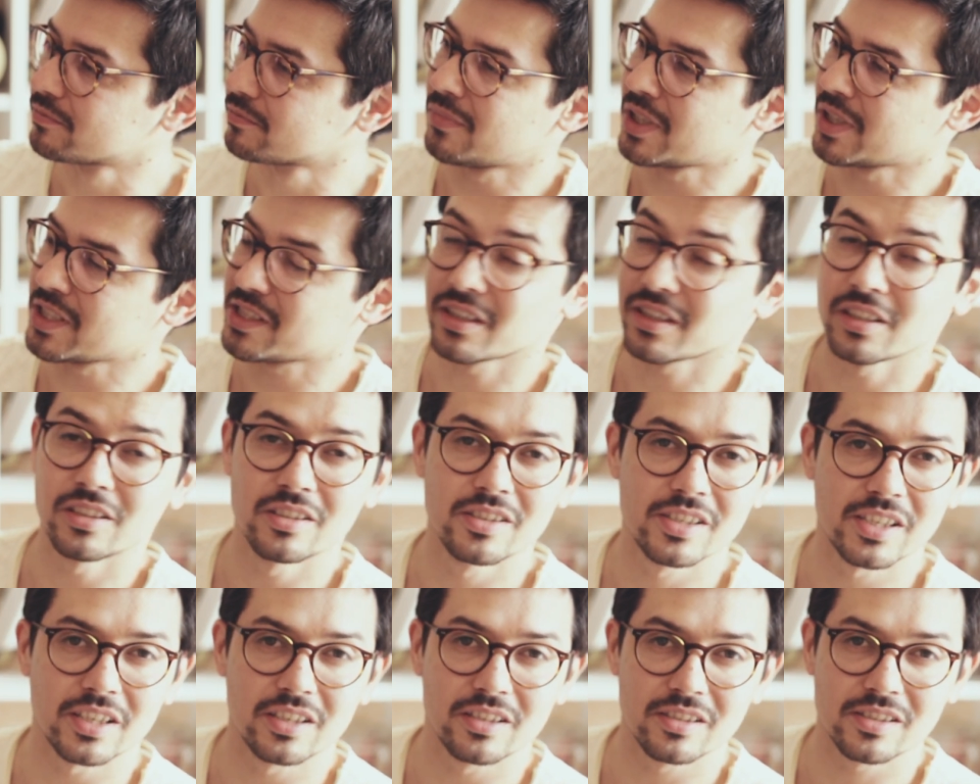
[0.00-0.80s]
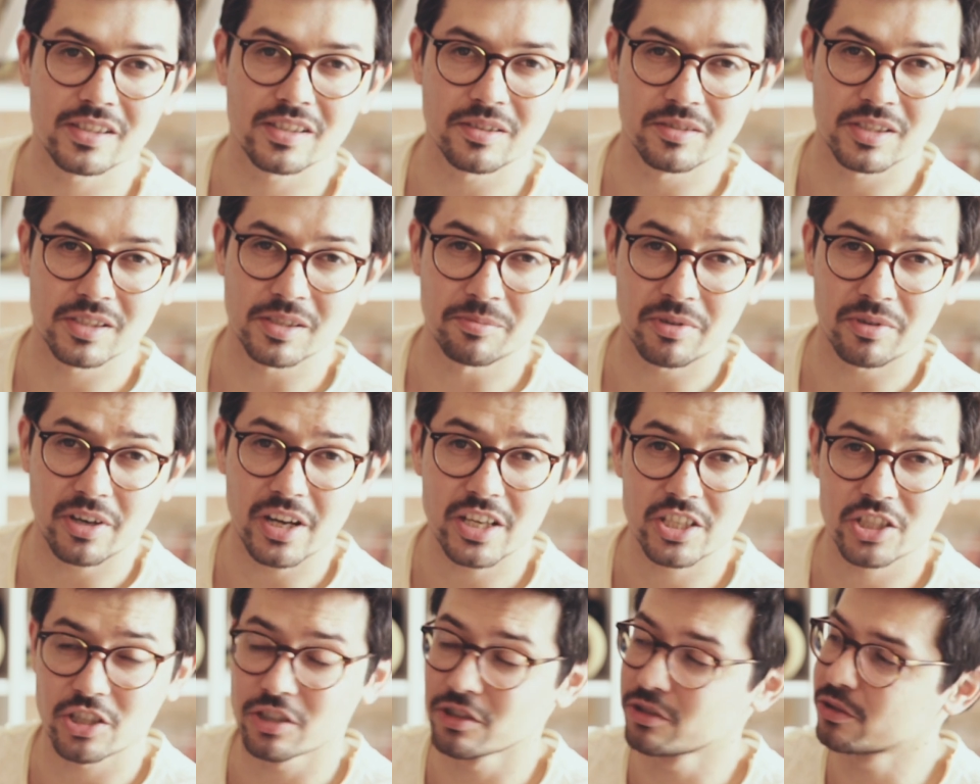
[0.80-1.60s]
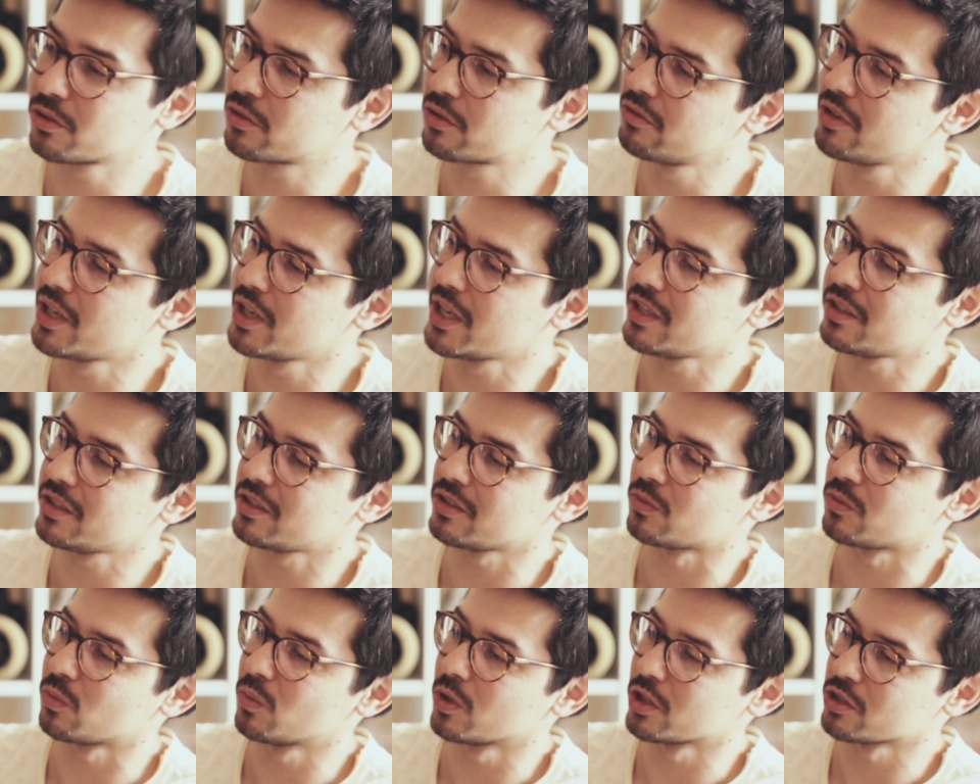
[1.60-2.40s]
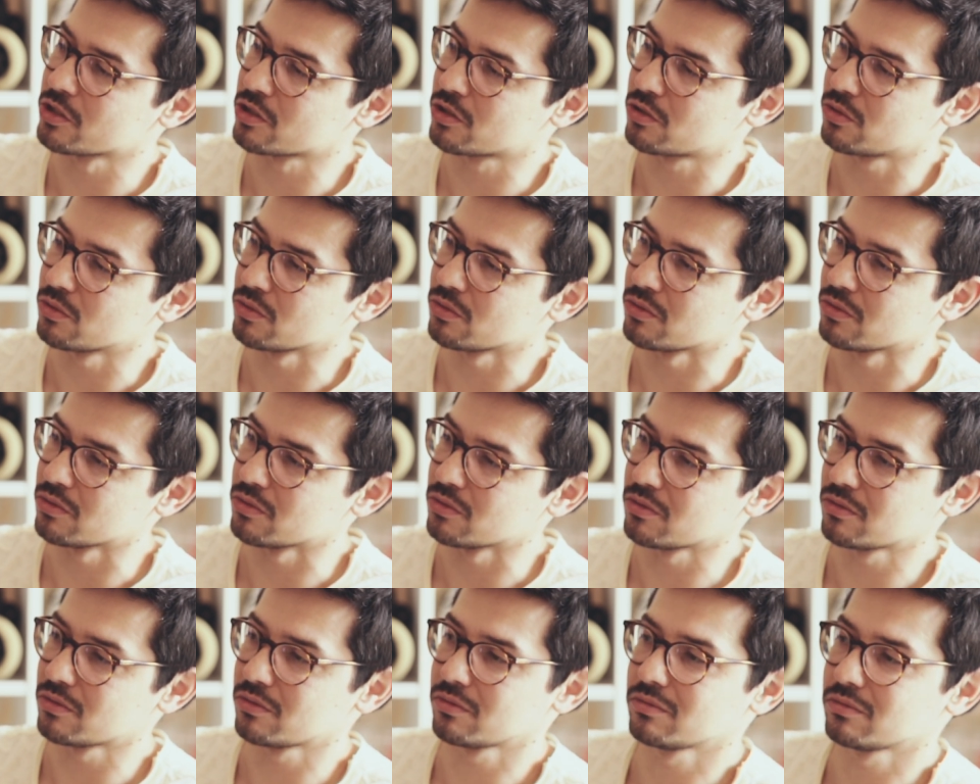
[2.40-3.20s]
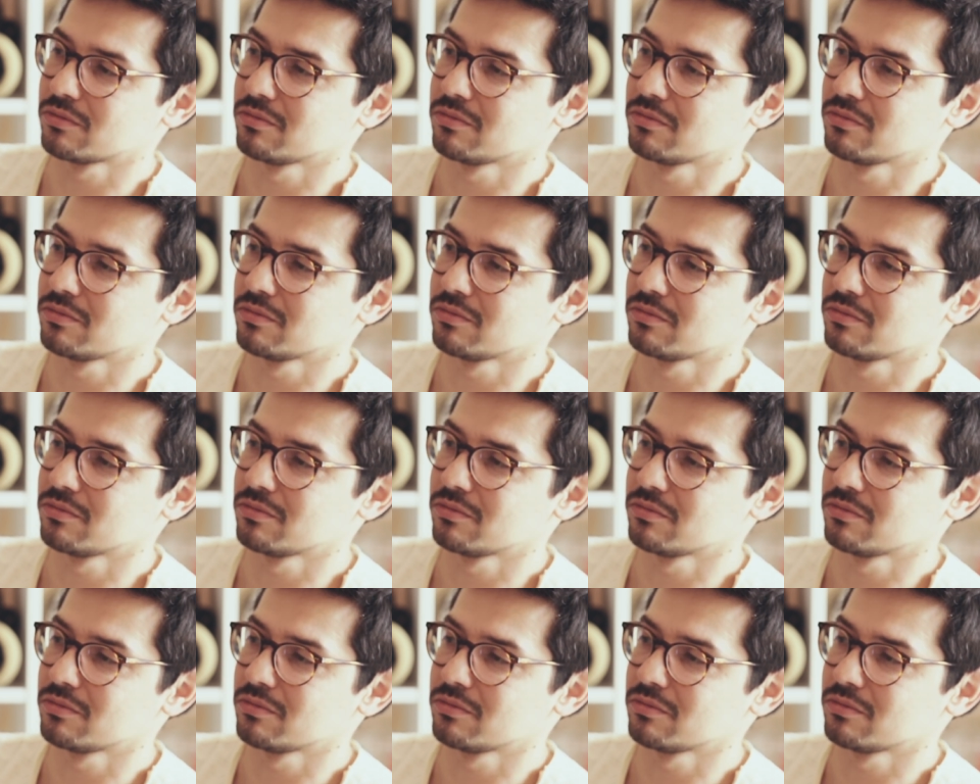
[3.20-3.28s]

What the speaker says: basically the pressure you create, it wants to